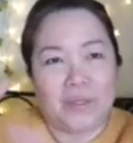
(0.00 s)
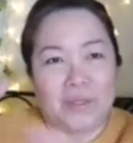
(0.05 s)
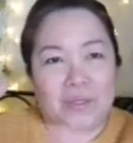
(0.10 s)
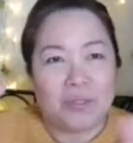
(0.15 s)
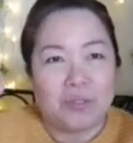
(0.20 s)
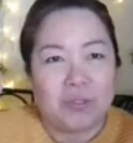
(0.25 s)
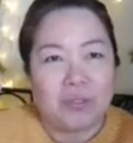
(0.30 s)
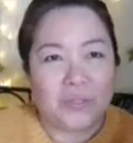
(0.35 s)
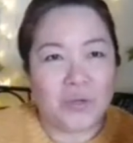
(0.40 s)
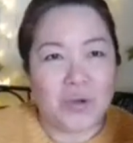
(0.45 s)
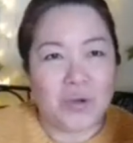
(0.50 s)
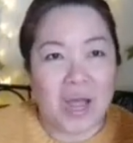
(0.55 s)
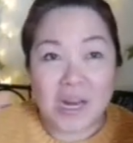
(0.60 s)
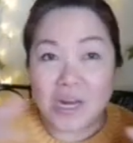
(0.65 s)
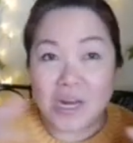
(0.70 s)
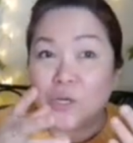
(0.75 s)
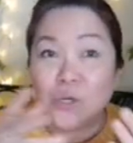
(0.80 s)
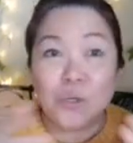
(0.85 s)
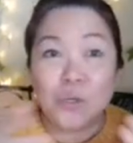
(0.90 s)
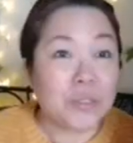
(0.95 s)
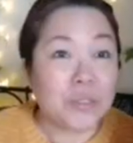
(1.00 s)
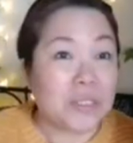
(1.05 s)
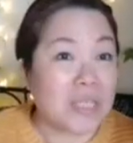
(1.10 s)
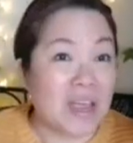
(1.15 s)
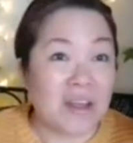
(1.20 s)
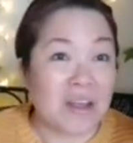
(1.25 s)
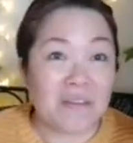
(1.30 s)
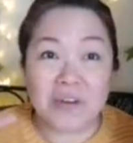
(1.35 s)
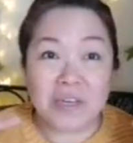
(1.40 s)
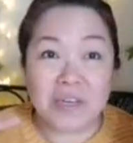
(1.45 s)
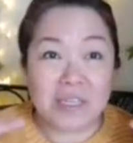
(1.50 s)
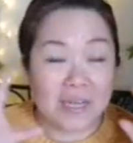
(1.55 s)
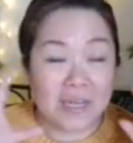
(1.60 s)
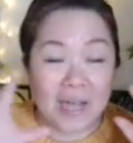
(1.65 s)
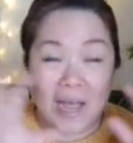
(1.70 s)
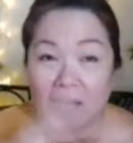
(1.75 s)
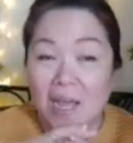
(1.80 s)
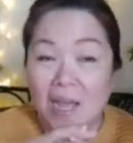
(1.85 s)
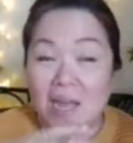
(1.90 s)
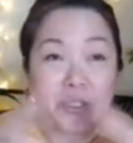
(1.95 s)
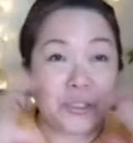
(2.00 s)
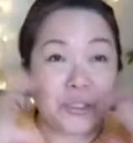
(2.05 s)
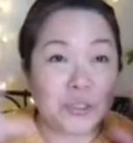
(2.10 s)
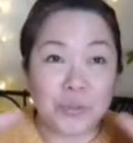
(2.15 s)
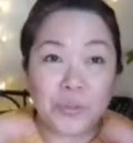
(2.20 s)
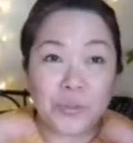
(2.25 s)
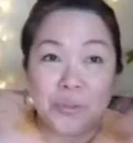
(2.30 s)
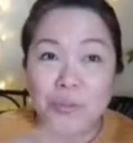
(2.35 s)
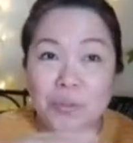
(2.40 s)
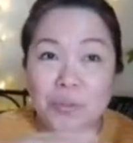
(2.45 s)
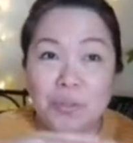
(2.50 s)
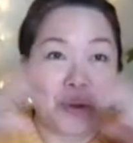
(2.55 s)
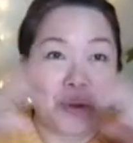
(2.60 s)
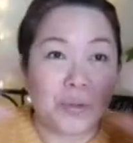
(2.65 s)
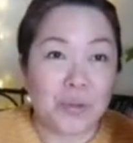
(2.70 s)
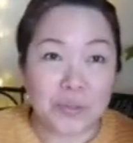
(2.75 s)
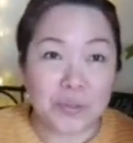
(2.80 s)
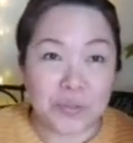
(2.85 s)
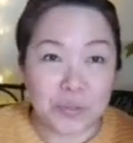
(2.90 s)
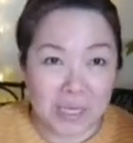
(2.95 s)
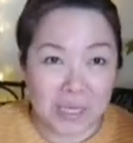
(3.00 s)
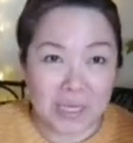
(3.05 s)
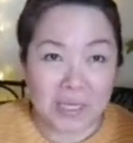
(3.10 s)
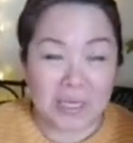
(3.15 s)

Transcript: So I lose everything. I can't show you the whole thing.